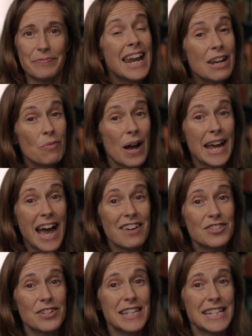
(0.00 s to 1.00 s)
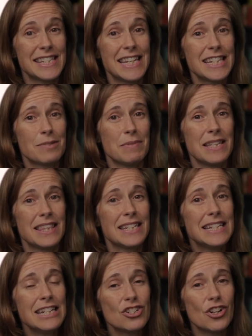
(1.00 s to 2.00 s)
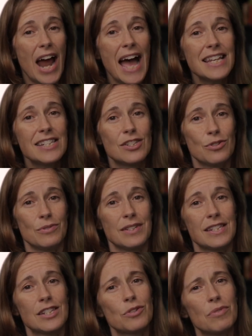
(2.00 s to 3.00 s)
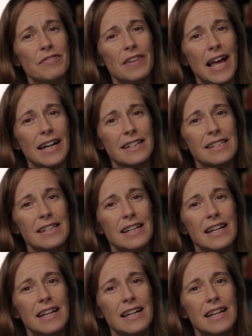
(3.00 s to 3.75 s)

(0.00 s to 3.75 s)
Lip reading: Anyway, after the assessment, the teacher asked students to reflect.